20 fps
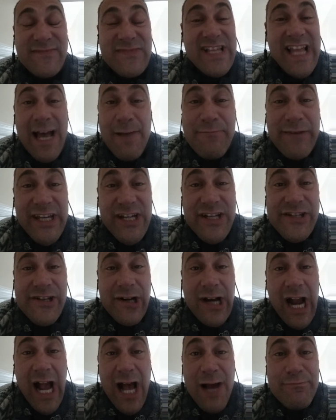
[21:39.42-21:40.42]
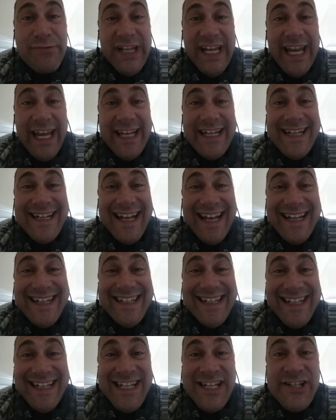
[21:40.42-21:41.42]
Not because they're complicated
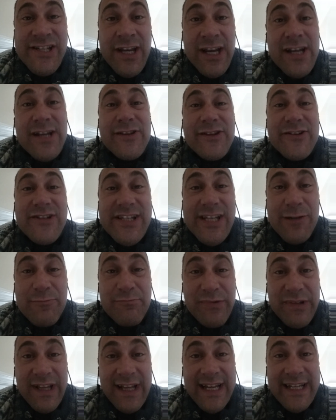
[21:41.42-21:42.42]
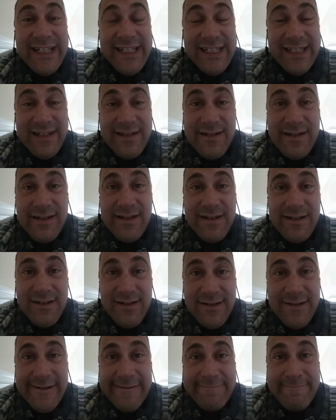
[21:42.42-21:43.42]
ideas, they're simple ideas.
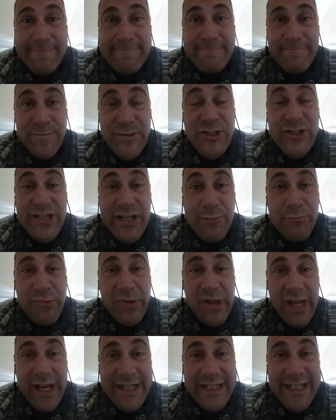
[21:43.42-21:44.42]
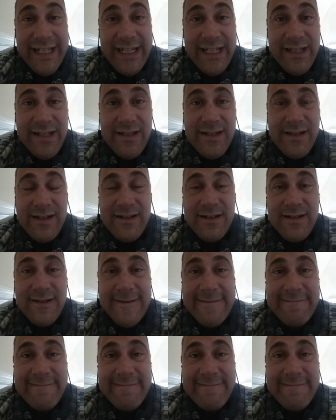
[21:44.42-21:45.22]
They're simple ideas.